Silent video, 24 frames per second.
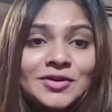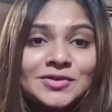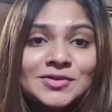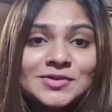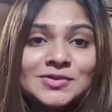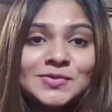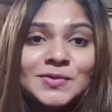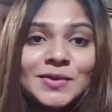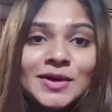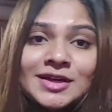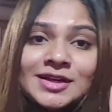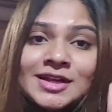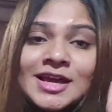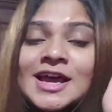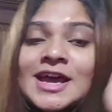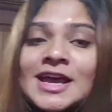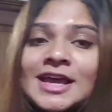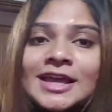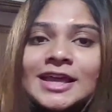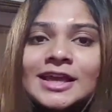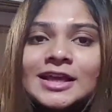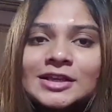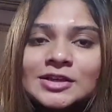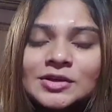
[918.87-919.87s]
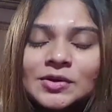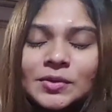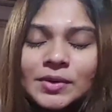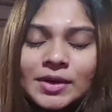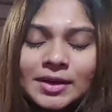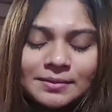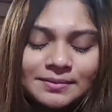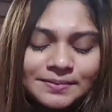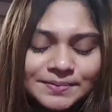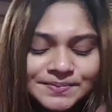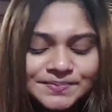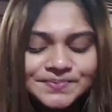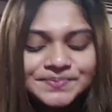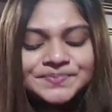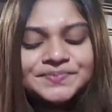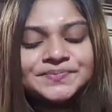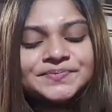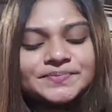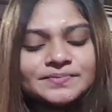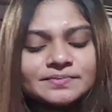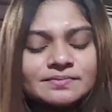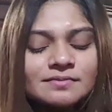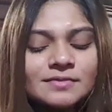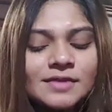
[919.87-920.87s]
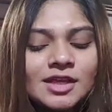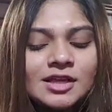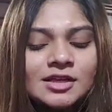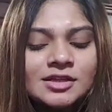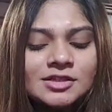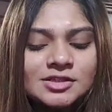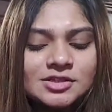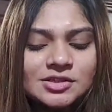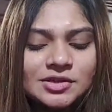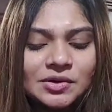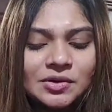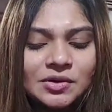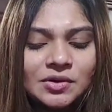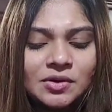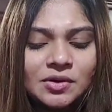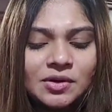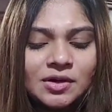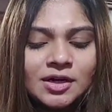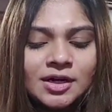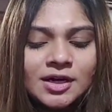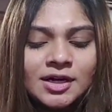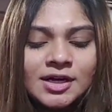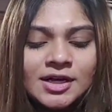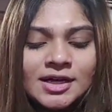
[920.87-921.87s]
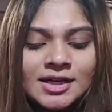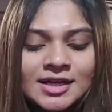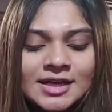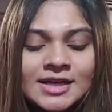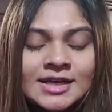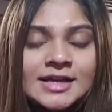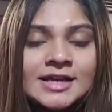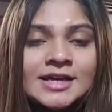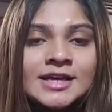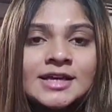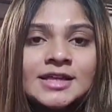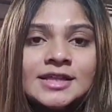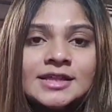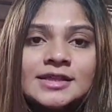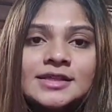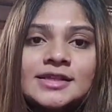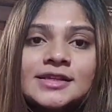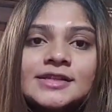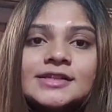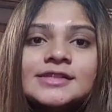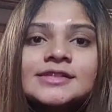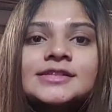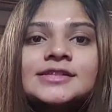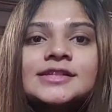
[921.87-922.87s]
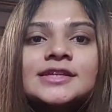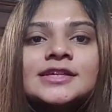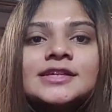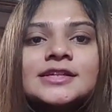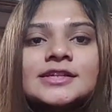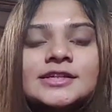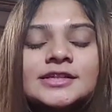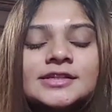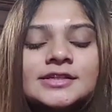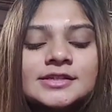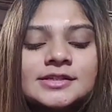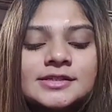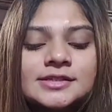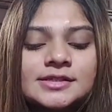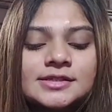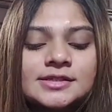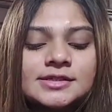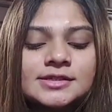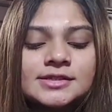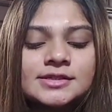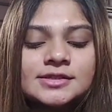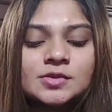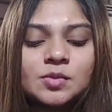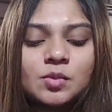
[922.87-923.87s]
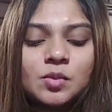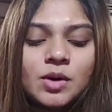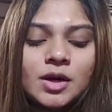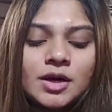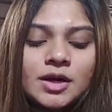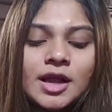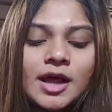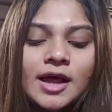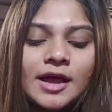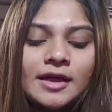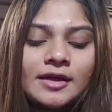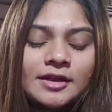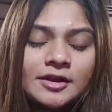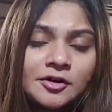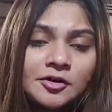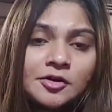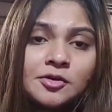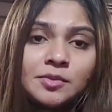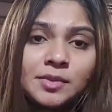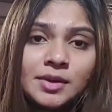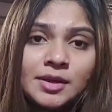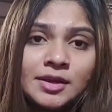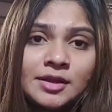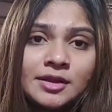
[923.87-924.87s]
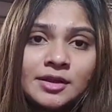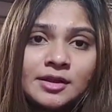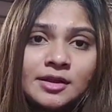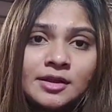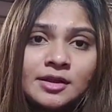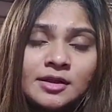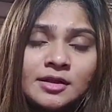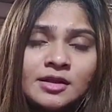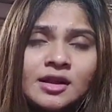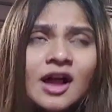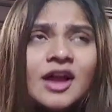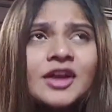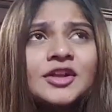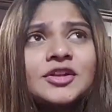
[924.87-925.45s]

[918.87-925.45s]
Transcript: God knows what. Ignore him. So this is what I recommend.